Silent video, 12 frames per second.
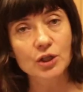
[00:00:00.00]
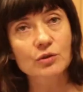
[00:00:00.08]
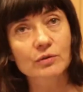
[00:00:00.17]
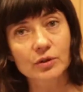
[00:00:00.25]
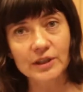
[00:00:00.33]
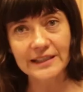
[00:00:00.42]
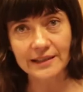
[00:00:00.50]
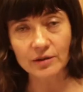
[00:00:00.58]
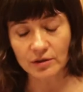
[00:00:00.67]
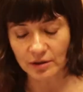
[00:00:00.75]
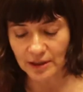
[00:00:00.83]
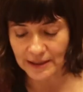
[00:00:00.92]
to
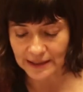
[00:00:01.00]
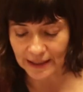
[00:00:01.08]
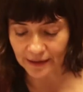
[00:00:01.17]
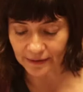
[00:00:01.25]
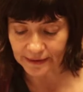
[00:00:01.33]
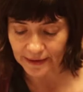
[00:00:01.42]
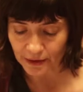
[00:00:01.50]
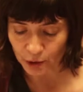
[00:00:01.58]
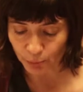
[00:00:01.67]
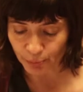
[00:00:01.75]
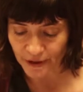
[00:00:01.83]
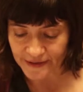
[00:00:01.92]
consider its
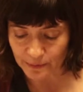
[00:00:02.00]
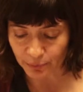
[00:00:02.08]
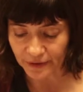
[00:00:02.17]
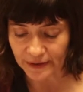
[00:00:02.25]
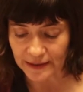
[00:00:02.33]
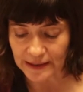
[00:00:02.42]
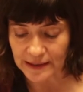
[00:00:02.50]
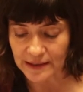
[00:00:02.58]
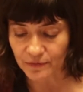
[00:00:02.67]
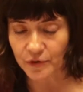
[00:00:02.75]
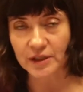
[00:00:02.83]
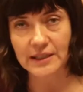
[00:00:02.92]
analytical
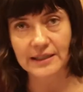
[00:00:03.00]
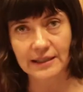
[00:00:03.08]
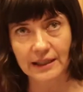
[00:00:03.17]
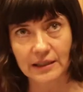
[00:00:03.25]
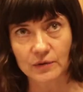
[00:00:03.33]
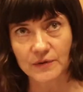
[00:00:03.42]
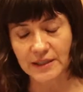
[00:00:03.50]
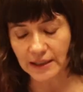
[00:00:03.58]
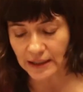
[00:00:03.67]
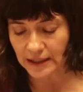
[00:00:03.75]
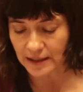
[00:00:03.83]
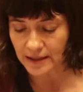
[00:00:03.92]
possibilities for the study of
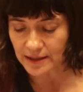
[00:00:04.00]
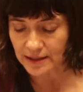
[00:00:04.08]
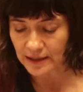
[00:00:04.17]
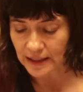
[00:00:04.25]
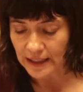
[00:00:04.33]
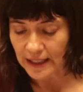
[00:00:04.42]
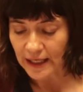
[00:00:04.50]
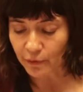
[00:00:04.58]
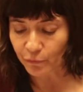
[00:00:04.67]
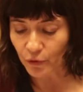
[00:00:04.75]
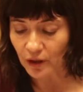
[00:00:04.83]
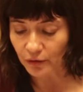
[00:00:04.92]
cities
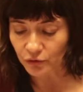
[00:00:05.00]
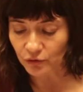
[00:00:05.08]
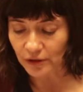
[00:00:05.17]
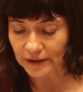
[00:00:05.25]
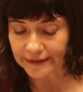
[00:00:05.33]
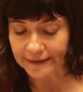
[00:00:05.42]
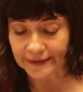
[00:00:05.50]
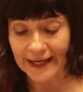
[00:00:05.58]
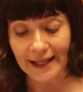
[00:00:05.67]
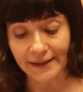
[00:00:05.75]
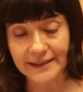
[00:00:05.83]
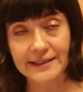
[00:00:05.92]
and for cultural
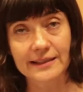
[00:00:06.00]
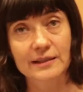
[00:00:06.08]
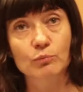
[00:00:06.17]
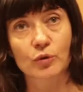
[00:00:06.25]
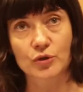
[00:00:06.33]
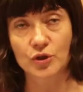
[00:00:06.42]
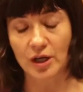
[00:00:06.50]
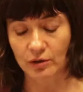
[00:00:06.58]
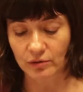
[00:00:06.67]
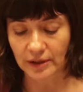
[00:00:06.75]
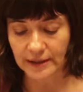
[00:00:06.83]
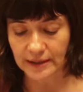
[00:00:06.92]
analysis more
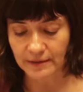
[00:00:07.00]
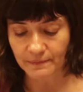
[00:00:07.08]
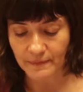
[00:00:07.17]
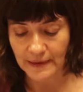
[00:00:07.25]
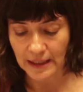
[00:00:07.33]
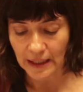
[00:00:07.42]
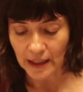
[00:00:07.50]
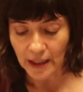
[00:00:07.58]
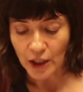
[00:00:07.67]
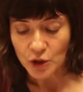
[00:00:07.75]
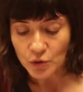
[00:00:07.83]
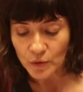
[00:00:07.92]
generally.
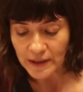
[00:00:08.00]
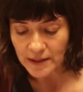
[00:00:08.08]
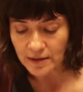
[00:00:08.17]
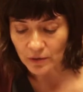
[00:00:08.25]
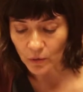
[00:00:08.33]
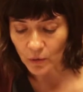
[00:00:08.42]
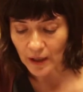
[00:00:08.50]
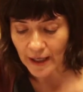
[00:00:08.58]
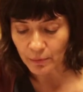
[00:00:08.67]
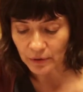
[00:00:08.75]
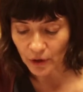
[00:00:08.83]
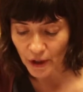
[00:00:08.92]
Doing so,
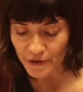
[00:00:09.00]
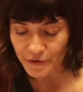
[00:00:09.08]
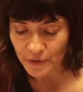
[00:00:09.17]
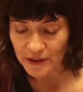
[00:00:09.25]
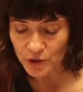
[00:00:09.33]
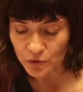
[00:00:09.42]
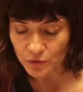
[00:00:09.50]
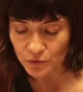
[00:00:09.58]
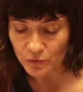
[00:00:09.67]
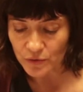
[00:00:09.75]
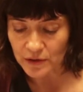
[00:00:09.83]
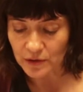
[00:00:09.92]
I will also
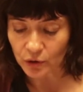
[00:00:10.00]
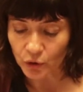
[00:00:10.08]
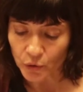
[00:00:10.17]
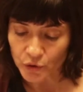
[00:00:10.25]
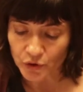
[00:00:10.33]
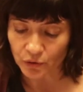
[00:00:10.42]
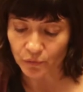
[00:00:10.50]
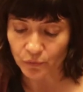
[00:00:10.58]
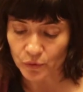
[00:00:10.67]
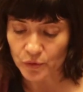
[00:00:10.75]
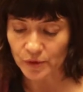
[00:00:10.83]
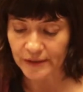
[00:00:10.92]
introduce the notion of
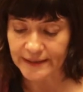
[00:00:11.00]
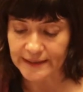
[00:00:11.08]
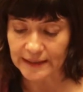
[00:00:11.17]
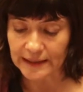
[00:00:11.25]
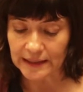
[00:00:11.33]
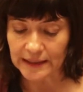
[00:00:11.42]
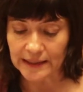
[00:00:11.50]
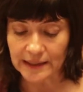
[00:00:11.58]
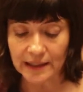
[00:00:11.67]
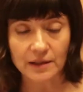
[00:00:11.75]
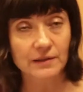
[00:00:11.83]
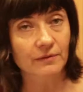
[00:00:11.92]
rural city that
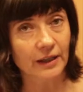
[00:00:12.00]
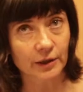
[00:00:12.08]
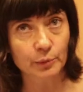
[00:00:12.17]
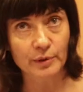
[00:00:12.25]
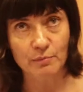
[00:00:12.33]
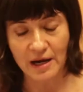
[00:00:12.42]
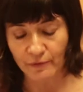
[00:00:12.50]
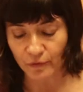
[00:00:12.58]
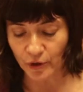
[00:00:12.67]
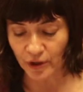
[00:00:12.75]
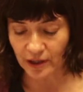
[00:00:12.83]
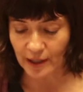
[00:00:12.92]
I develop in my
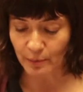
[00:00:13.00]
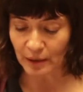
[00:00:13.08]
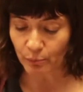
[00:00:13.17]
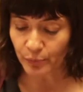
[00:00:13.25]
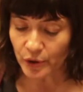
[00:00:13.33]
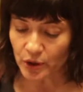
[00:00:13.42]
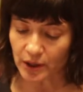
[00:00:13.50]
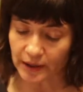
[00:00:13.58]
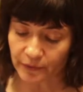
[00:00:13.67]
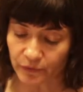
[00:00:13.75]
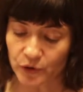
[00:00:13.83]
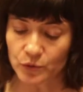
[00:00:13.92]
forthcoming book,
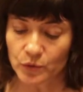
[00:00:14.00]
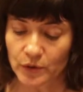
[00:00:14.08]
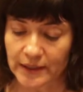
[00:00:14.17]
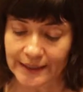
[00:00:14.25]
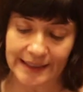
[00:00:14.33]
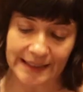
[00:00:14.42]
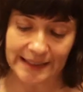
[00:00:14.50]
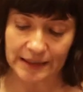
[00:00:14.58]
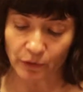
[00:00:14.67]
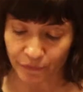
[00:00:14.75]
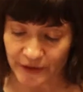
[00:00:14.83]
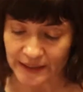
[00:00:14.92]
A View
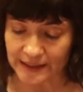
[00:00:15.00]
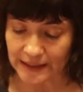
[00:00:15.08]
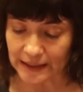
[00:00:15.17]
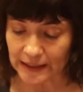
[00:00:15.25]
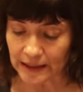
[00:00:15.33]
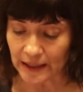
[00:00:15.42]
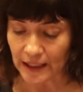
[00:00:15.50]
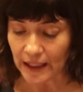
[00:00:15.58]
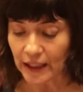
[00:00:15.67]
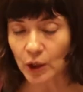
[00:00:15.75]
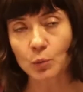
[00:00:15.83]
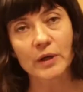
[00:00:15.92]
of the City,
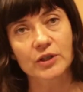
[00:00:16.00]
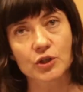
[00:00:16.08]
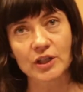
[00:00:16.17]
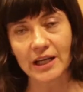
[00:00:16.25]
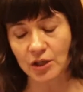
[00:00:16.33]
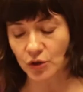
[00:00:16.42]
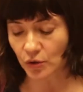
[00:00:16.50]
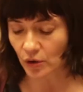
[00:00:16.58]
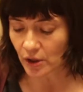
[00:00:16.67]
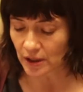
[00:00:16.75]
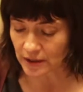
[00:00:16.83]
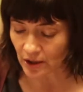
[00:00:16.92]
in which
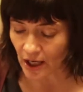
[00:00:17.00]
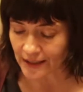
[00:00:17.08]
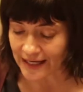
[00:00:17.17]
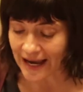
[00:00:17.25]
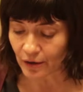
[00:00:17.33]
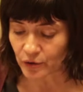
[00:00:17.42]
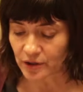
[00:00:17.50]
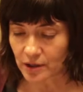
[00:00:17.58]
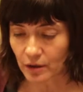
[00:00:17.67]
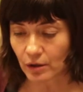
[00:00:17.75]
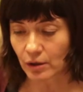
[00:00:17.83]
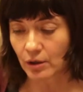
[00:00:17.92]
nature is not out
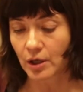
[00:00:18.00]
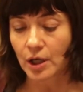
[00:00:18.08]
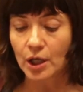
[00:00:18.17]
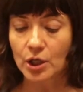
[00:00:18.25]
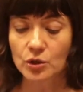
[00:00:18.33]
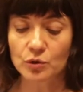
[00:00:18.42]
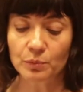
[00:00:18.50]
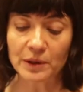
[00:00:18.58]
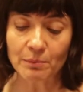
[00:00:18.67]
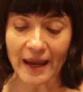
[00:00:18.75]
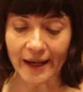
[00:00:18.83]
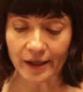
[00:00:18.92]
there to be
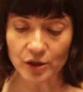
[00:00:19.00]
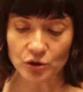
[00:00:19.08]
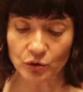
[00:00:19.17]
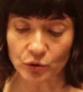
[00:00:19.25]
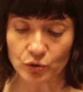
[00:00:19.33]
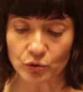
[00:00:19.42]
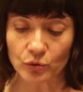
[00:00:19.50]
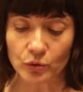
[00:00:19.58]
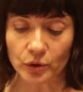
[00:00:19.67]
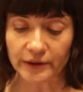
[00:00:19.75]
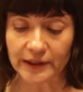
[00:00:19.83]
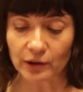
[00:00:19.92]
managed,
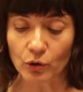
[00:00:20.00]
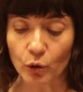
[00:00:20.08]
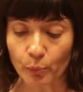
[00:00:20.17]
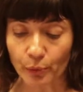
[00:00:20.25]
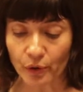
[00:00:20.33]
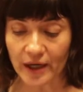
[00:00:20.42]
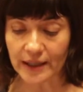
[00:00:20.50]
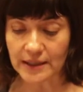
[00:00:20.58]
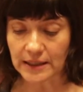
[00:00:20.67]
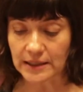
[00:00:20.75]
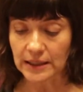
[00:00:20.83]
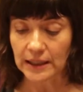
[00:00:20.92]
controlled,
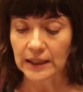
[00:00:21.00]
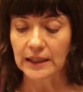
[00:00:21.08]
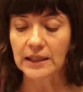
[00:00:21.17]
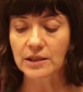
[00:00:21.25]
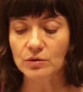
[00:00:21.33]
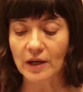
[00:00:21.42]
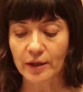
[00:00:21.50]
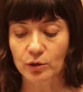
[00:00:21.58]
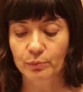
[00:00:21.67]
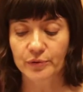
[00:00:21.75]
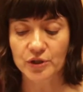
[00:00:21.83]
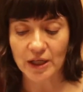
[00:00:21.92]
incorporated into
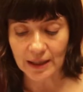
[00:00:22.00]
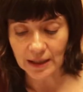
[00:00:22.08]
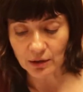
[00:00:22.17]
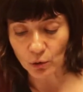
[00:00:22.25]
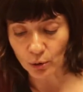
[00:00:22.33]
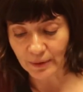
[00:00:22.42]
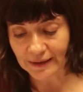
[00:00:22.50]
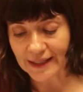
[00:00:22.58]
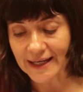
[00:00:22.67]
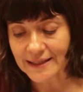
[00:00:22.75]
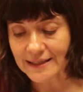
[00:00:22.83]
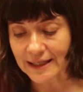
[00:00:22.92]
anthropogenic urban
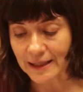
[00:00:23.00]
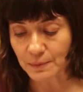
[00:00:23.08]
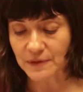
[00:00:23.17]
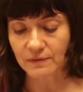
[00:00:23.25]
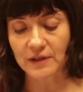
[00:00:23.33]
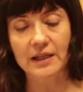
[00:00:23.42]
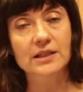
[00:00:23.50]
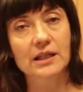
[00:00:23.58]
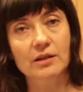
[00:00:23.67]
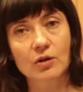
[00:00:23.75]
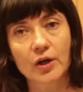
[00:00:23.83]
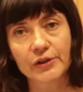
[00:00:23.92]
landscapes via
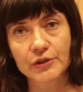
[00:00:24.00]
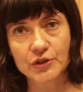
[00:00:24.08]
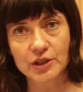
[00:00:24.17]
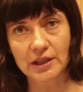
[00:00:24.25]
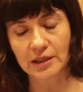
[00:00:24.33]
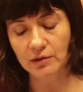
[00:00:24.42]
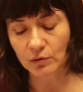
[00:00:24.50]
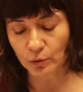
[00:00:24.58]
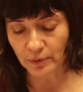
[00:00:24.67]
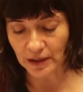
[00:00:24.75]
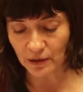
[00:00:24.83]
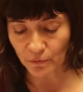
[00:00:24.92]
technology and
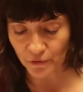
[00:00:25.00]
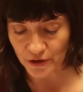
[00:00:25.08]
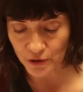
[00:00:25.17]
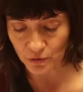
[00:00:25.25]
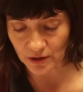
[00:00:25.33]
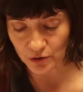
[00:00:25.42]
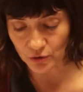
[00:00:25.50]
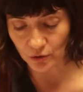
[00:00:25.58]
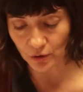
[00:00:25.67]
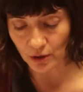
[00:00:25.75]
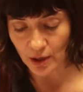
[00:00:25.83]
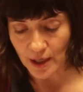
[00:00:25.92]
urban
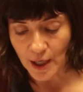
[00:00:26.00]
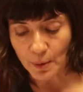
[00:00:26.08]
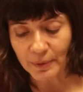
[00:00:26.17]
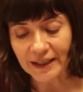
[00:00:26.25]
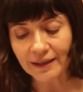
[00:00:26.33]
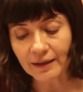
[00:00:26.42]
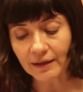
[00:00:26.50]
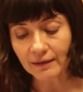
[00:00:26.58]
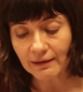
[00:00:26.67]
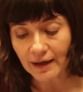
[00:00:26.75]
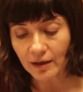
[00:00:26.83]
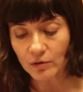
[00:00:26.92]
infrastructure, but an
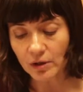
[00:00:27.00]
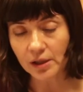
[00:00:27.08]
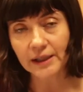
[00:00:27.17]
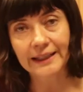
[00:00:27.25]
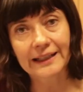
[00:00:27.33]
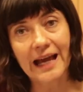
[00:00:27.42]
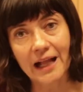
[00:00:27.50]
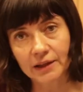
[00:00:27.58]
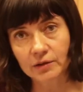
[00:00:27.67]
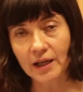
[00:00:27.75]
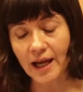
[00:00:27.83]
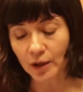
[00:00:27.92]
integral
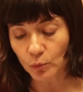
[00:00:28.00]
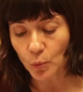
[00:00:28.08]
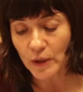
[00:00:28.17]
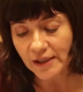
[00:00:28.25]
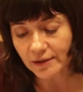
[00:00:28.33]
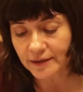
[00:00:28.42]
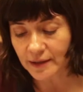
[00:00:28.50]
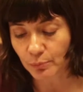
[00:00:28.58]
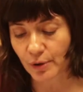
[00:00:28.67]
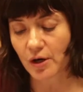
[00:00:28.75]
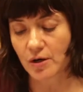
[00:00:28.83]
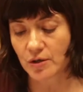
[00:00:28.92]
and unwieldy
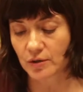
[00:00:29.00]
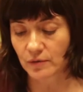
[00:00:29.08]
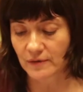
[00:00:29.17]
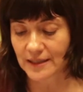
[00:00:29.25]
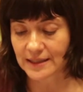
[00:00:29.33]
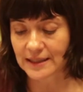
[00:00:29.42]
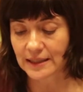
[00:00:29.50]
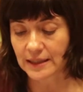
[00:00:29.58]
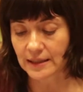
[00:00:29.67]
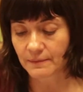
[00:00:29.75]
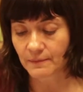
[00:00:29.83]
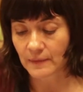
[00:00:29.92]
part of the
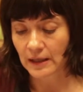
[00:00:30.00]
city.